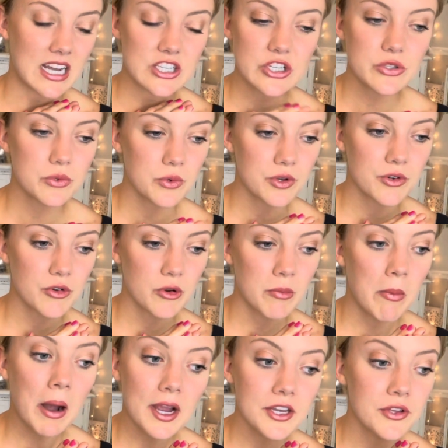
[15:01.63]
I just want to
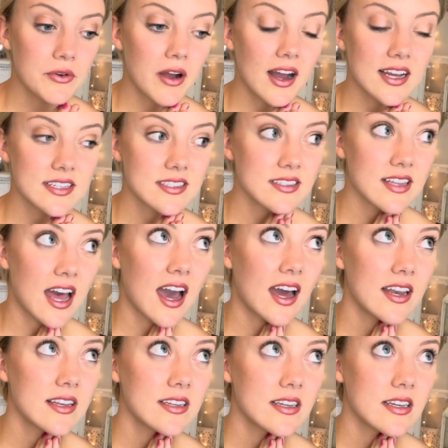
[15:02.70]
remind you guys
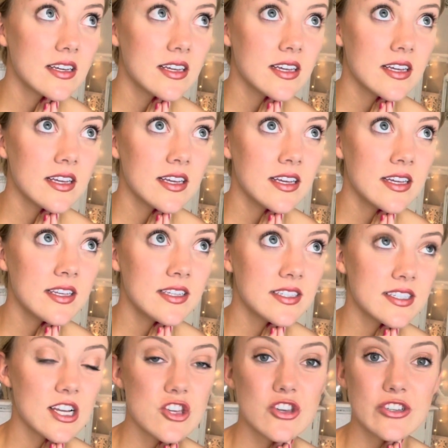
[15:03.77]
that it
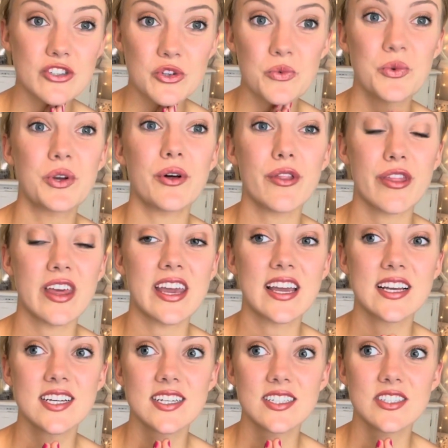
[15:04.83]
is such a surreal
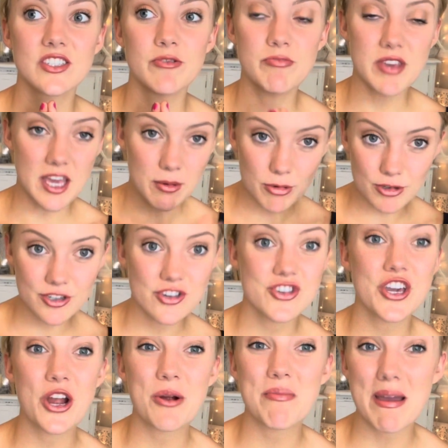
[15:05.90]
thing to be able to
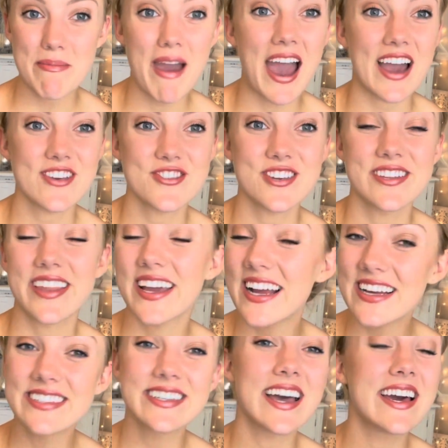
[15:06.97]
share my passion.
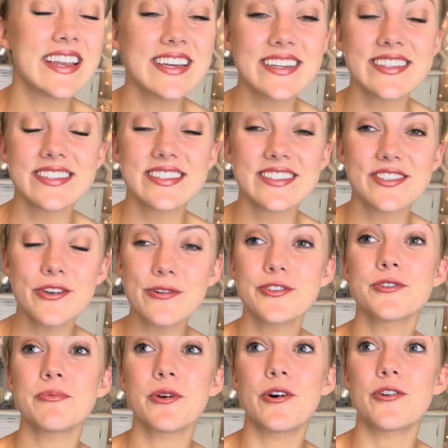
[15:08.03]
Like I said, it's
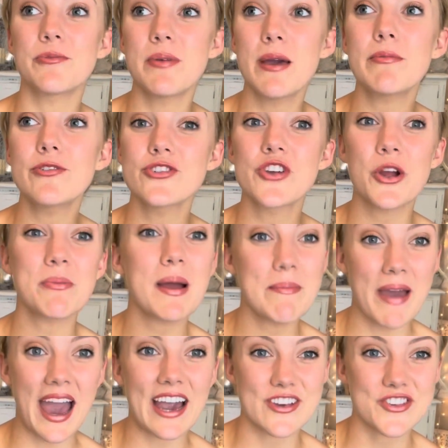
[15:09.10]
so surreal to be able to share
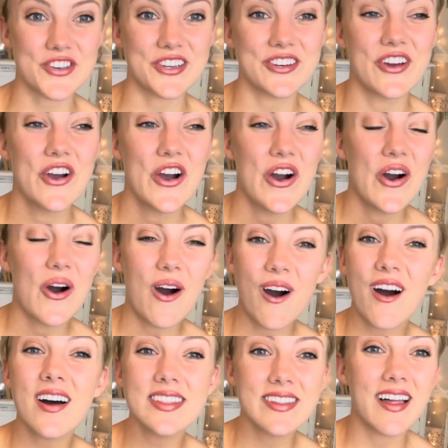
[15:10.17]
my passion
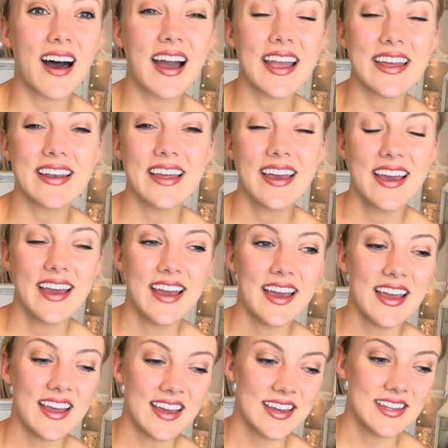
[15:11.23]
online
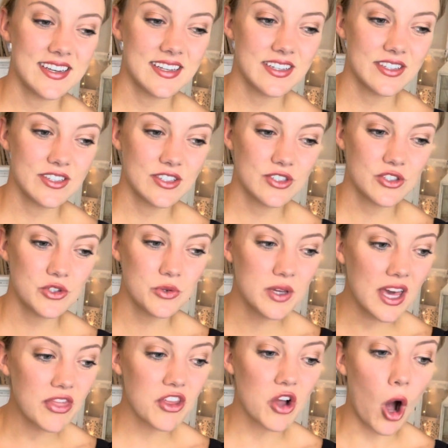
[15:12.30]
and
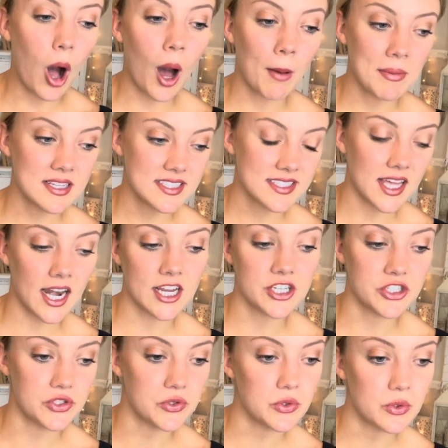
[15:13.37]
to get the comments that
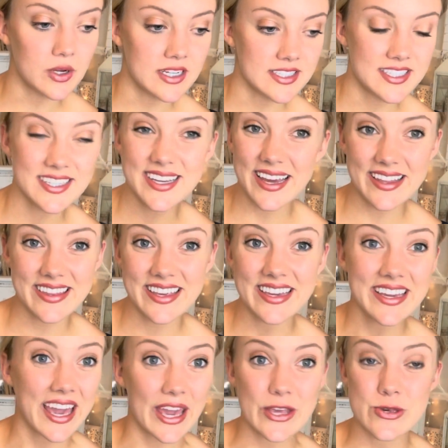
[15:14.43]
I do and to get
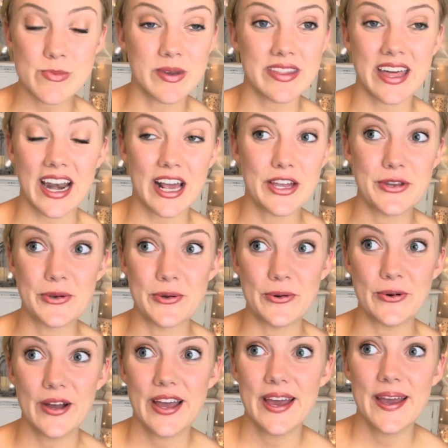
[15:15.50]
the engagement that I
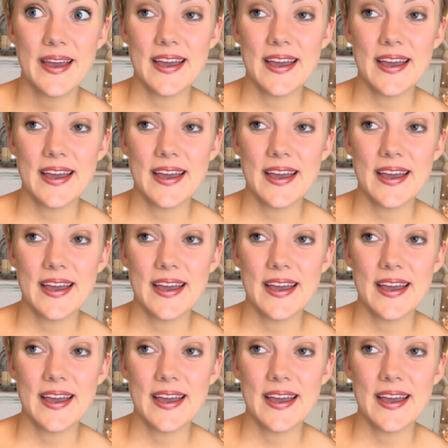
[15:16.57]
do,